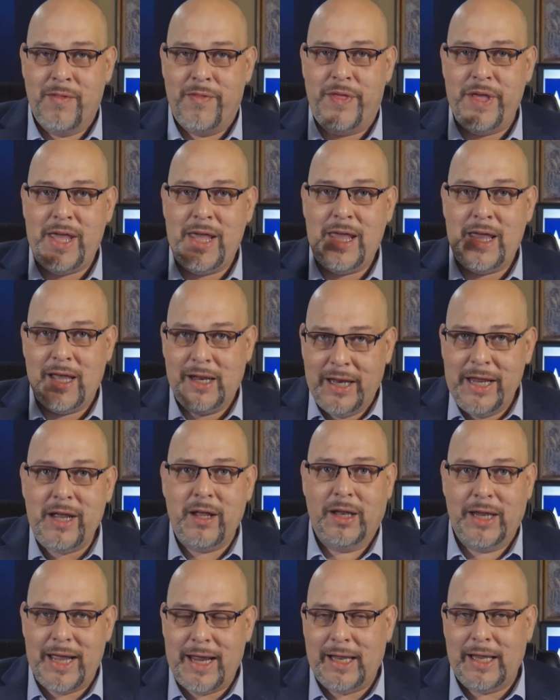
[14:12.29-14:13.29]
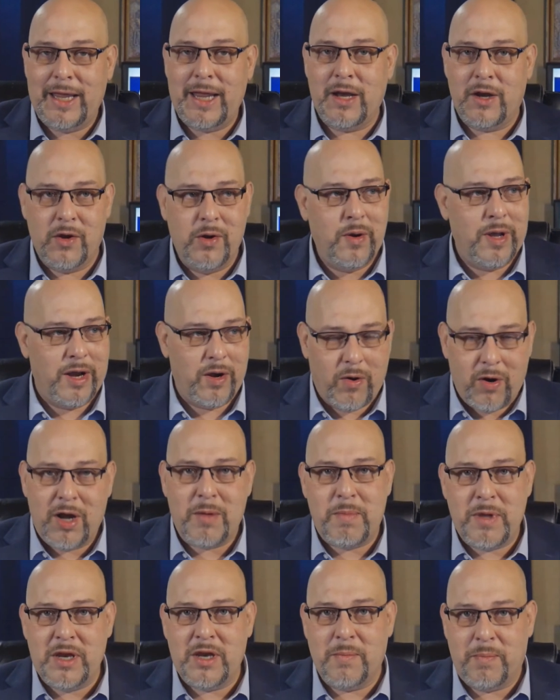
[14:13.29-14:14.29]
the illegal alien who had already
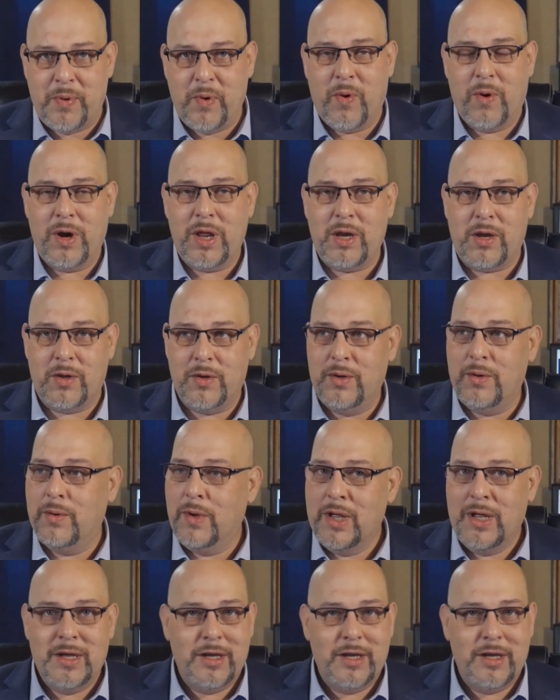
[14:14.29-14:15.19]
been deported, who,